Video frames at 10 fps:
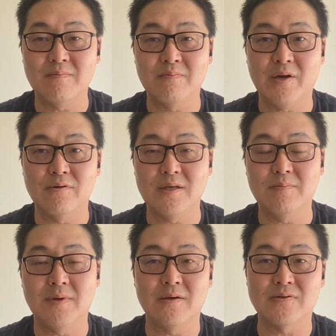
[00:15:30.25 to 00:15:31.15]
better
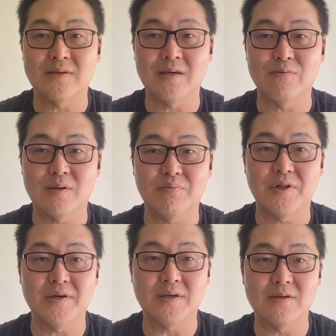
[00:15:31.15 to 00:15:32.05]
emails and I want to
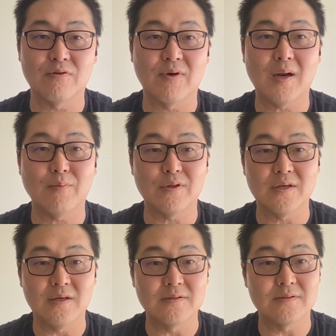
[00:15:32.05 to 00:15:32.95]
plug in
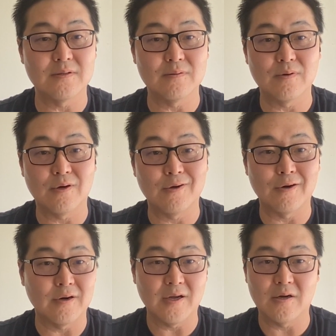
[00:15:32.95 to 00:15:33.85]
Grammarly into
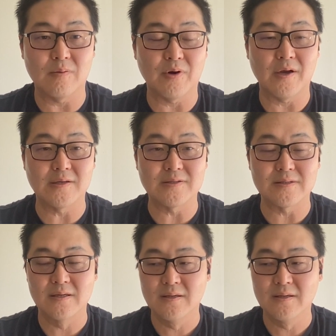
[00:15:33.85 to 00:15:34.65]
our enterprise,